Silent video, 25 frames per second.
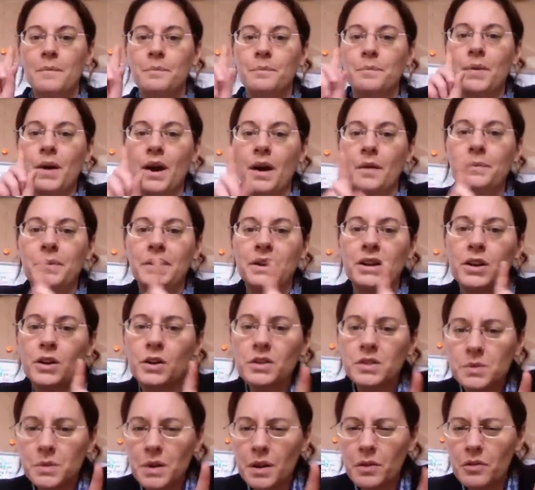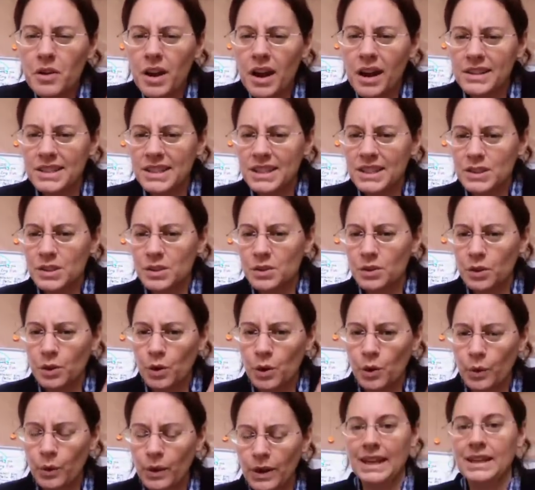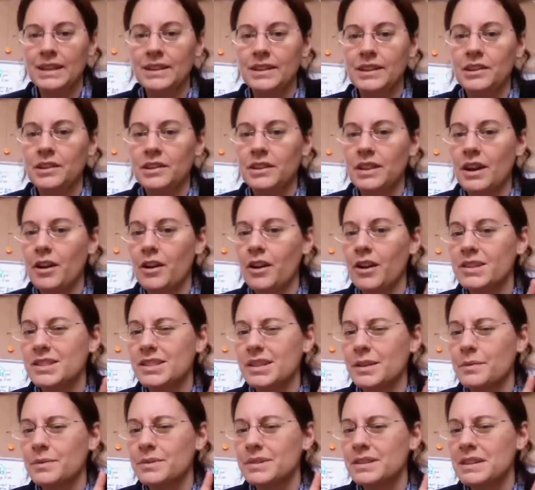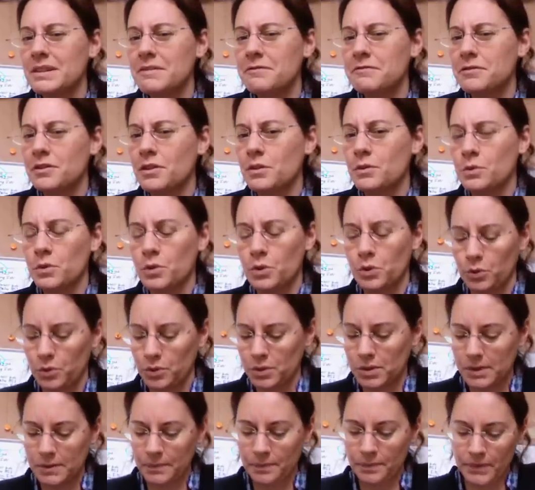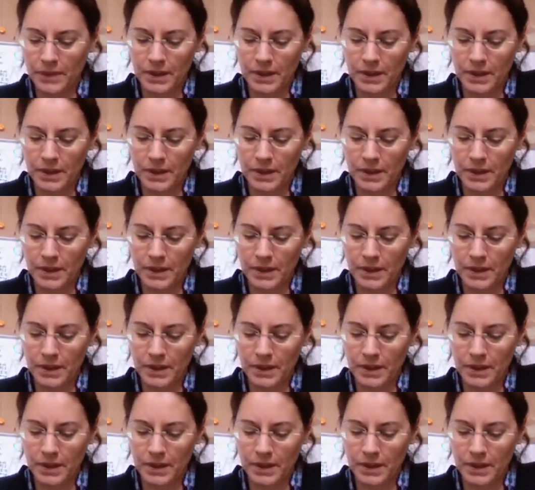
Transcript: But because we're writing to the Queen, there are some different rules.